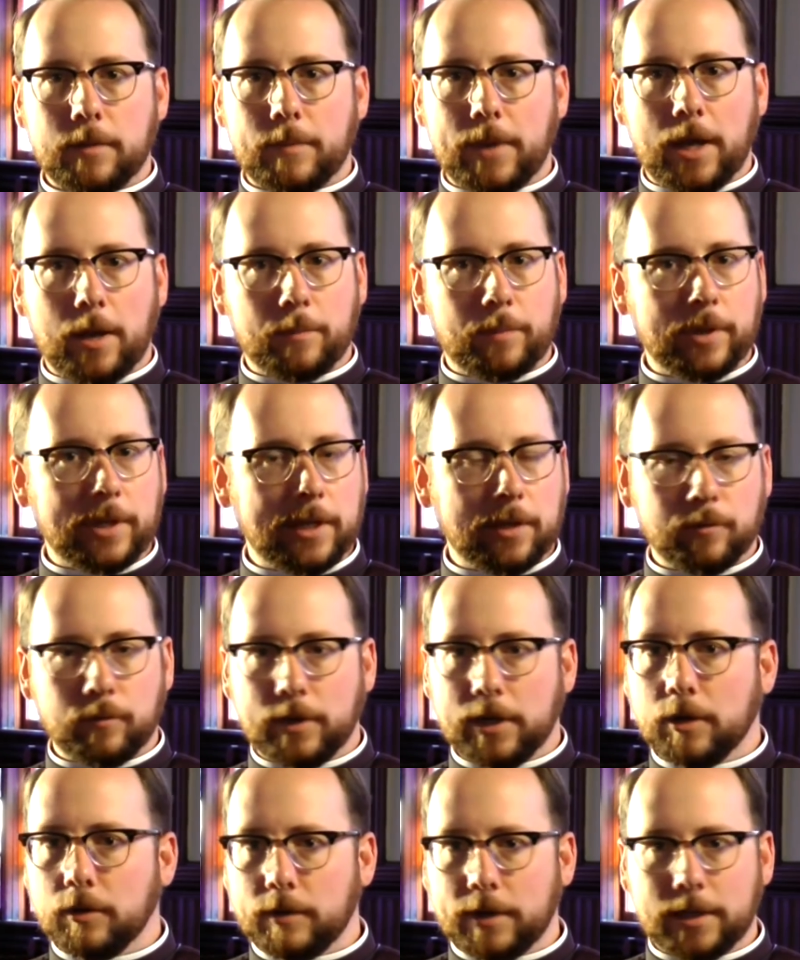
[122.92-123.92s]
about putting
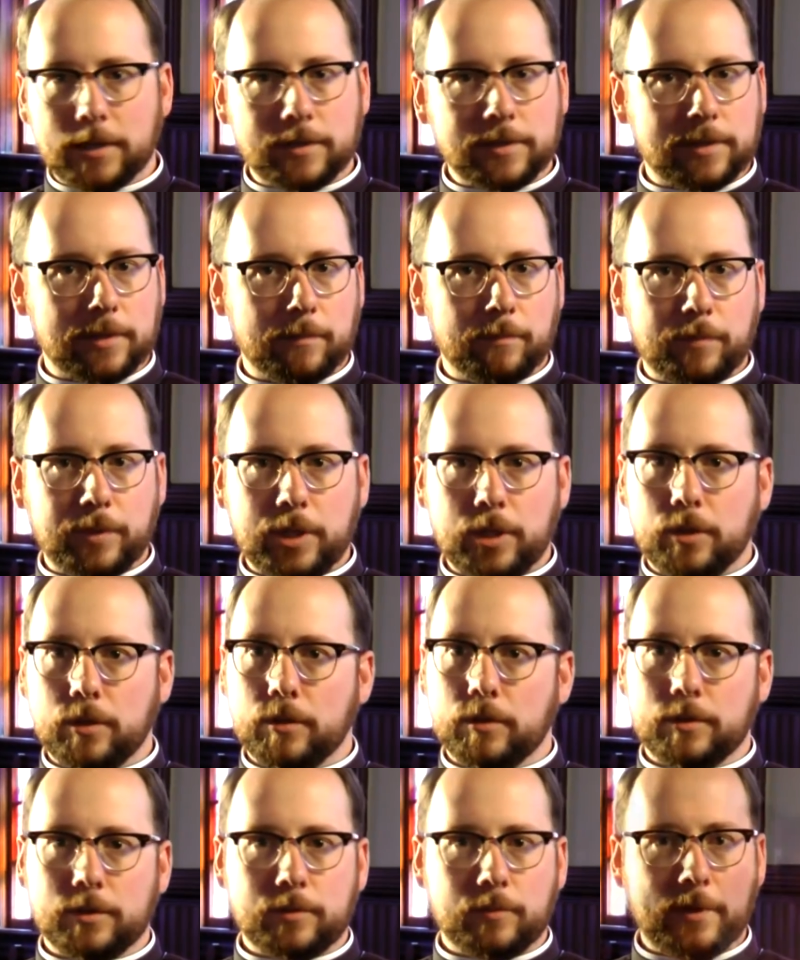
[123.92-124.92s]
rear ends in
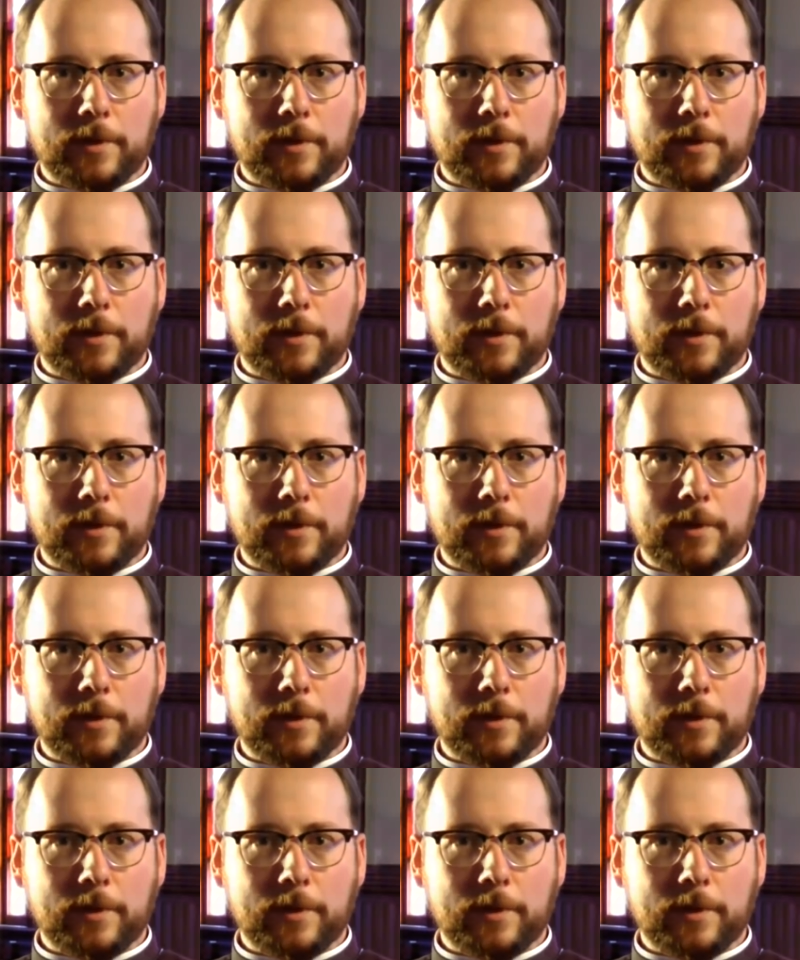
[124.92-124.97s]
pews,